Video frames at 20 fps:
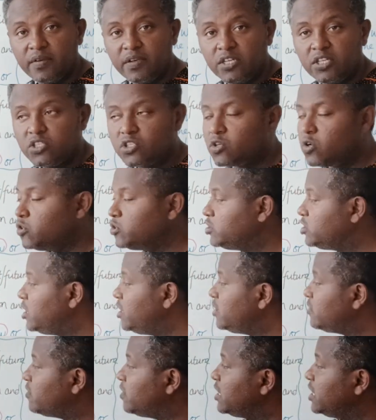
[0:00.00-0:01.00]
So
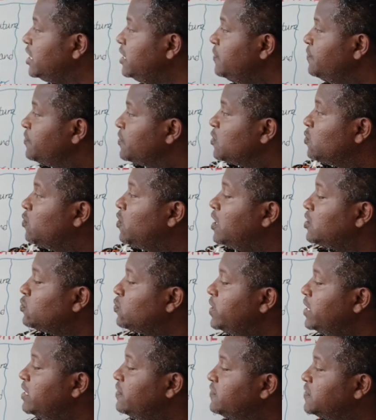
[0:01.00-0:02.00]
generally, what
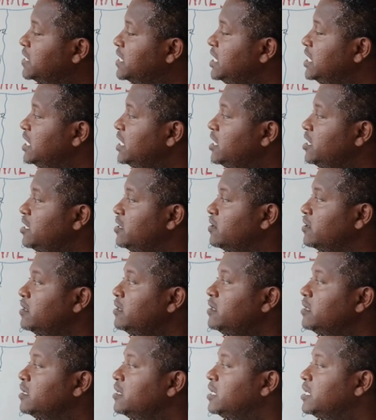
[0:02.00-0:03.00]
we have seen
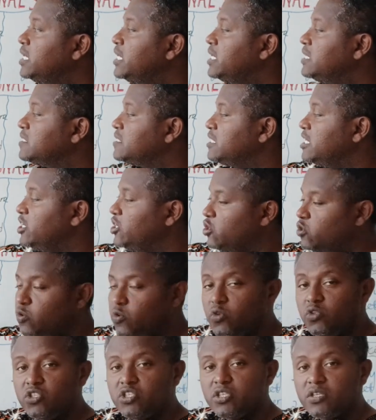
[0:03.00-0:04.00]
here is the
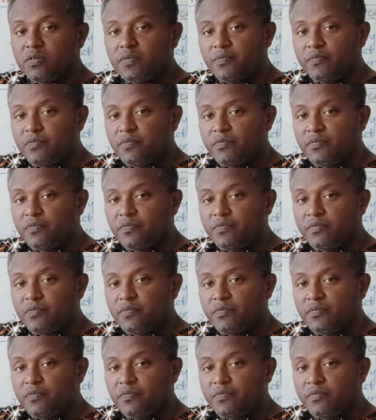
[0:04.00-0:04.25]
use